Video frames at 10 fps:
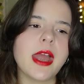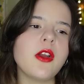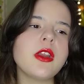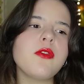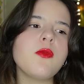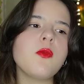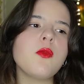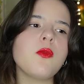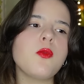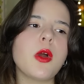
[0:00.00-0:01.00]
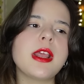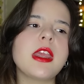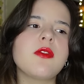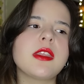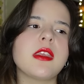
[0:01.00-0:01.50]
I don't even want to
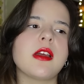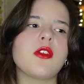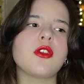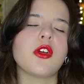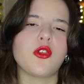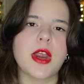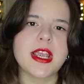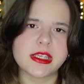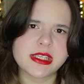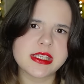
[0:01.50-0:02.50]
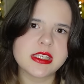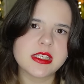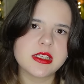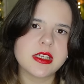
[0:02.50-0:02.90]
give it the grace,